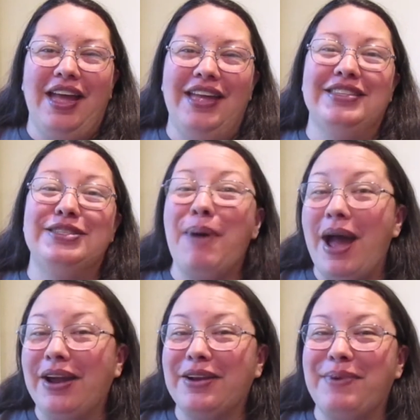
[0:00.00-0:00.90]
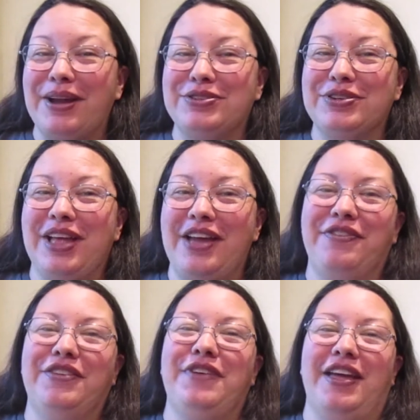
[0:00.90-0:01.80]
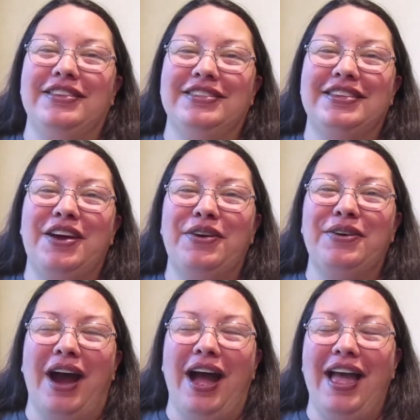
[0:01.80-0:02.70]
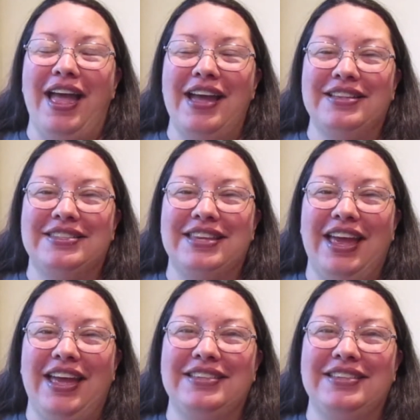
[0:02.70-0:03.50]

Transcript: inspired by true life events. So it's